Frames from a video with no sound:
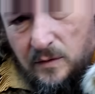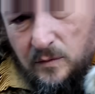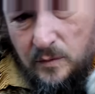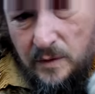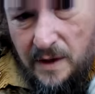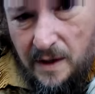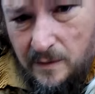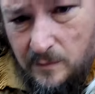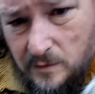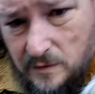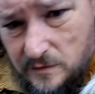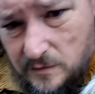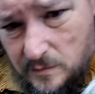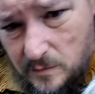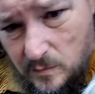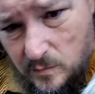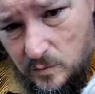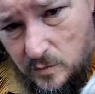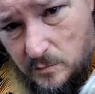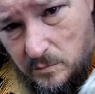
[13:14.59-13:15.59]
when I
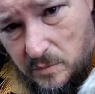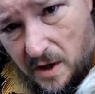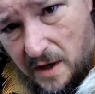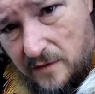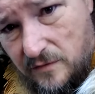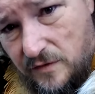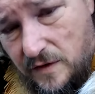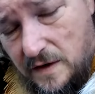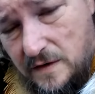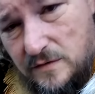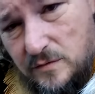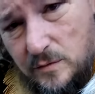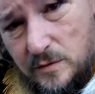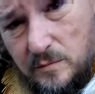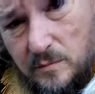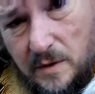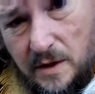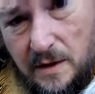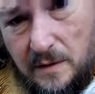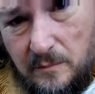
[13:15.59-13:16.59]
would biface
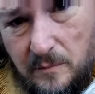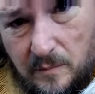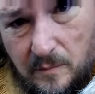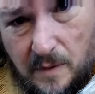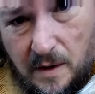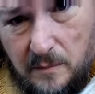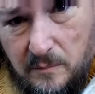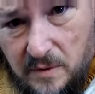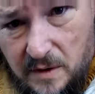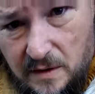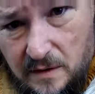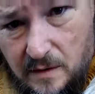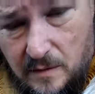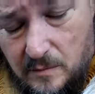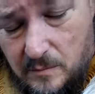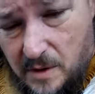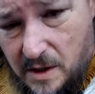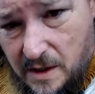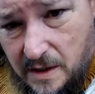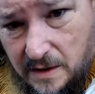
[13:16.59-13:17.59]
with my
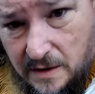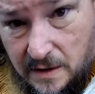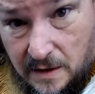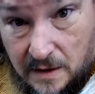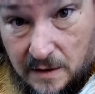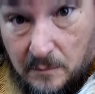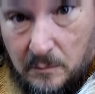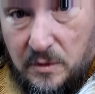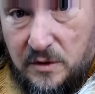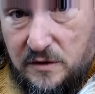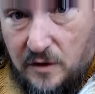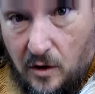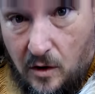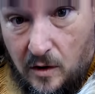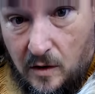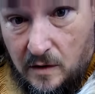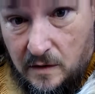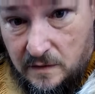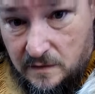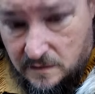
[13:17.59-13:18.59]

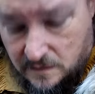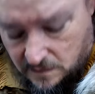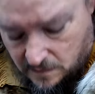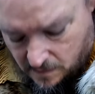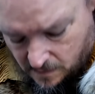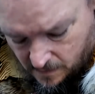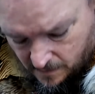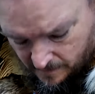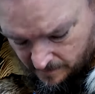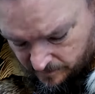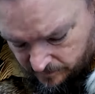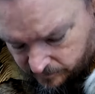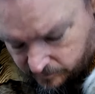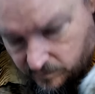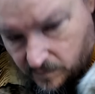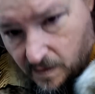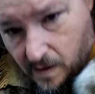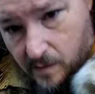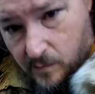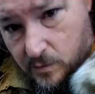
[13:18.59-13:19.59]
batons,
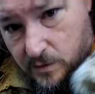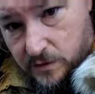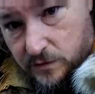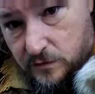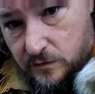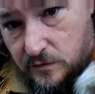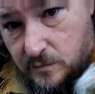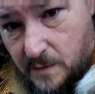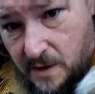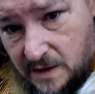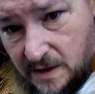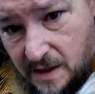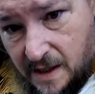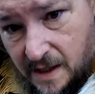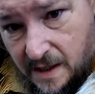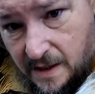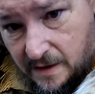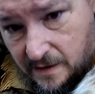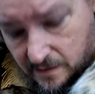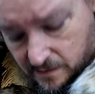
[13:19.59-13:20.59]
I would use my
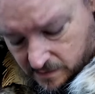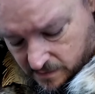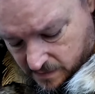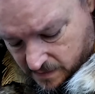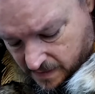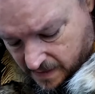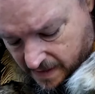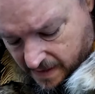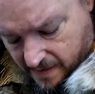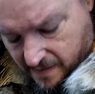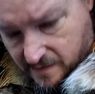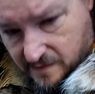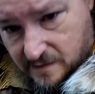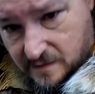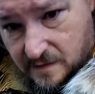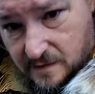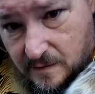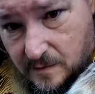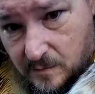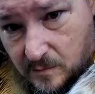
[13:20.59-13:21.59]
leg
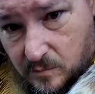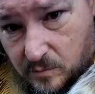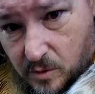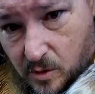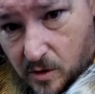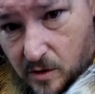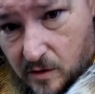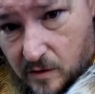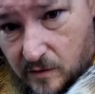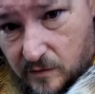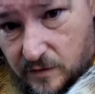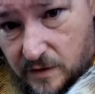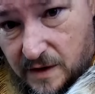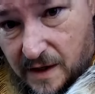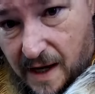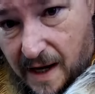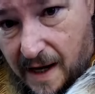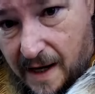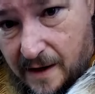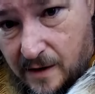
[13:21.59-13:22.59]
as part of
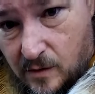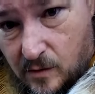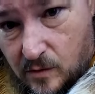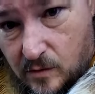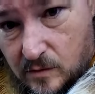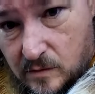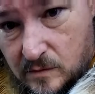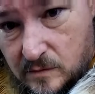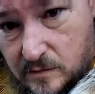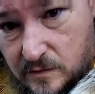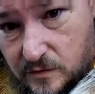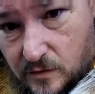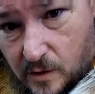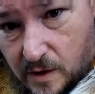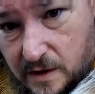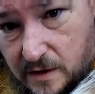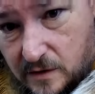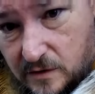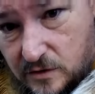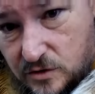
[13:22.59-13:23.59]
an angle, so
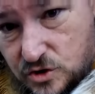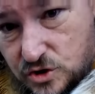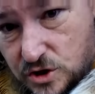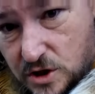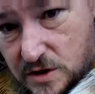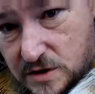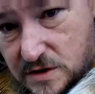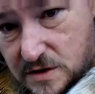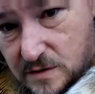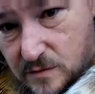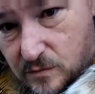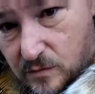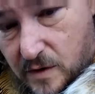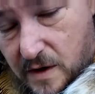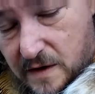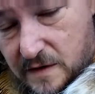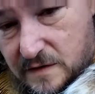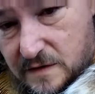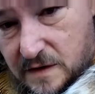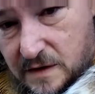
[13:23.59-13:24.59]
I could adjust
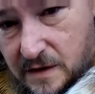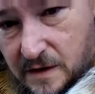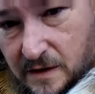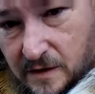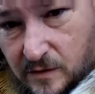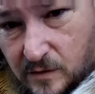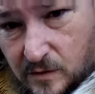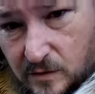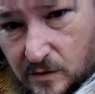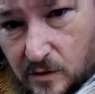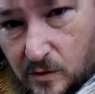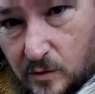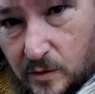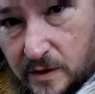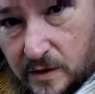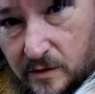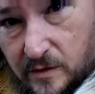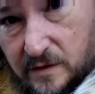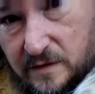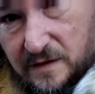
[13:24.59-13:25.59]
raising it or
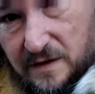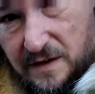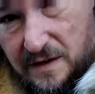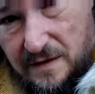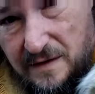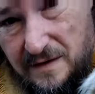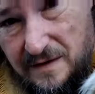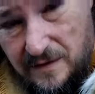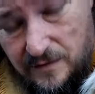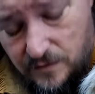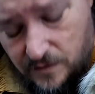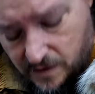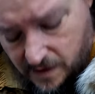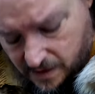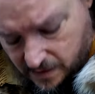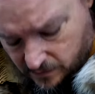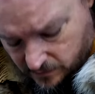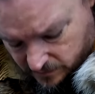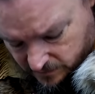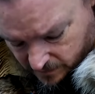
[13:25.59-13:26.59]
lowering it to get the different
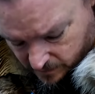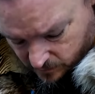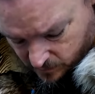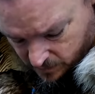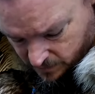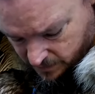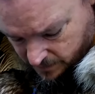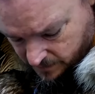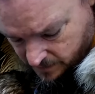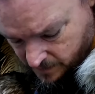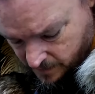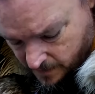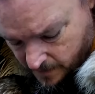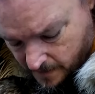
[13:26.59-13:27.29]
angles I wanted.